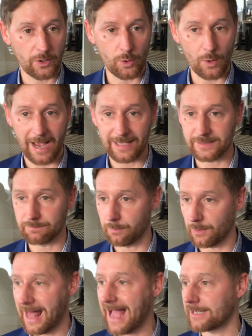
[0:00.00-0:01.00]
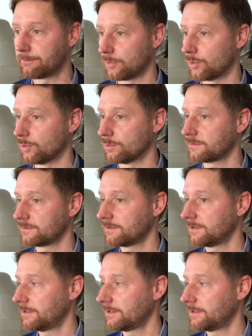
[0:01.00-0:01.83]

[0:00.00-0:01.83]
who has blackballed